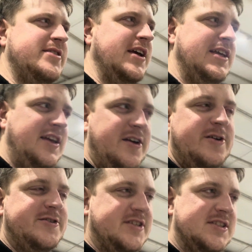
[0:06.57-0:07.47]
a year
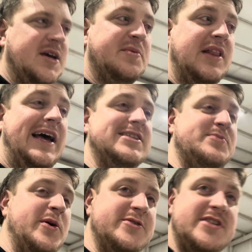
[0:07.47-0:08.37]
since I last
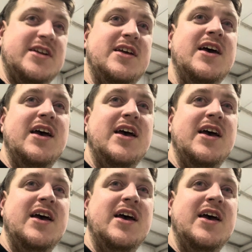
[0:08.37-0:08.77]
posted,